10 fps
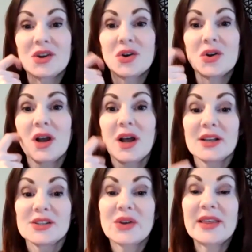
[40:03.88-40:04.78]
So
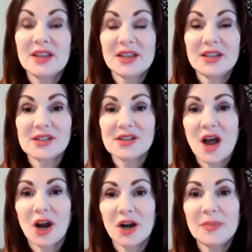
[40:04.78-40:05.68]
I think this is
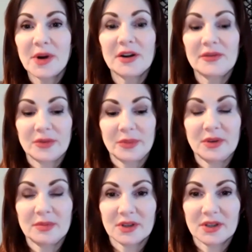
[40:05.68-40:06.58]
the hard part for
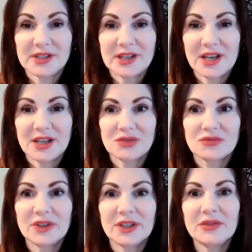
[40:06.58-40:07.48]
people is
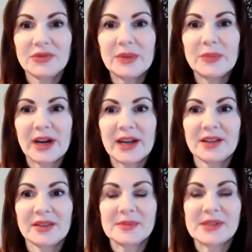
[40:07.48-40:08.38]
really
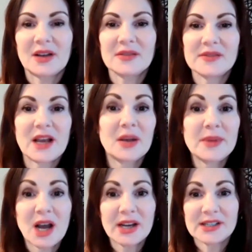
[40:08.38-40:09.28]
rebranding themselves. And I'll
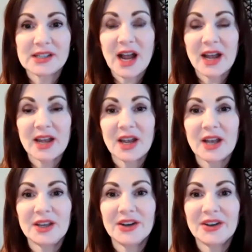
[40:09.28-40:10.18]
be honest, thank